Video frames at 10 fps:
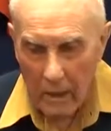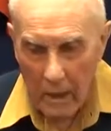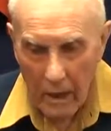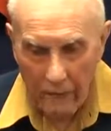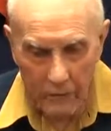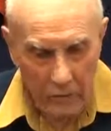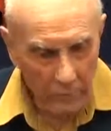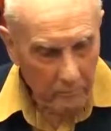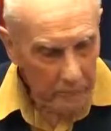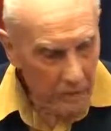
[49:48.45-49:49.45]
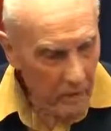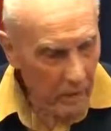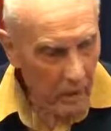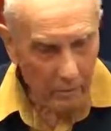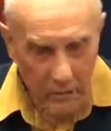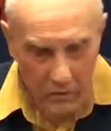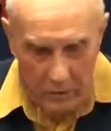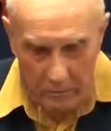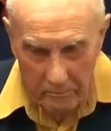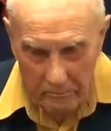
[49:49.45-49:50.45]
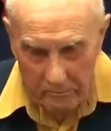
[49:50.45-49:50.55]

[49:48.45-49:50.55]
After a mission,